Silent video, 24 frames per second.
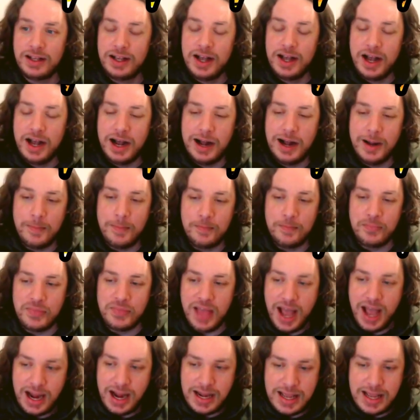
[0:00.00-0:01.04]
Um,
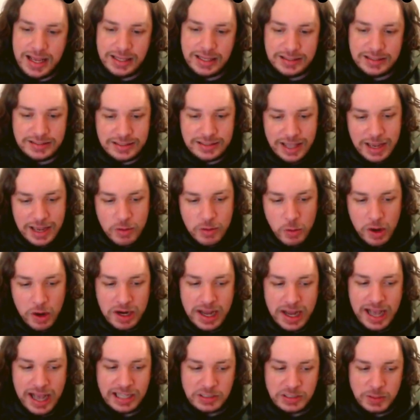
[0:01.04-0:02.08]
that is like one
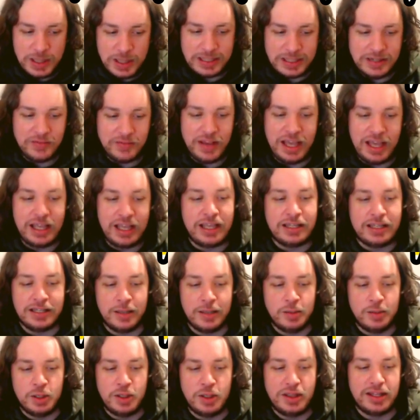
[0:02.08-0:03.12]
aspect of
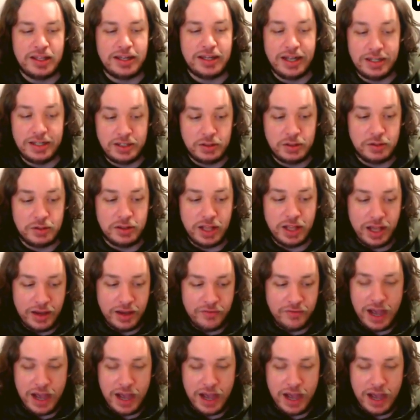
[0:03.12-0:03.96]
AEW that I do love.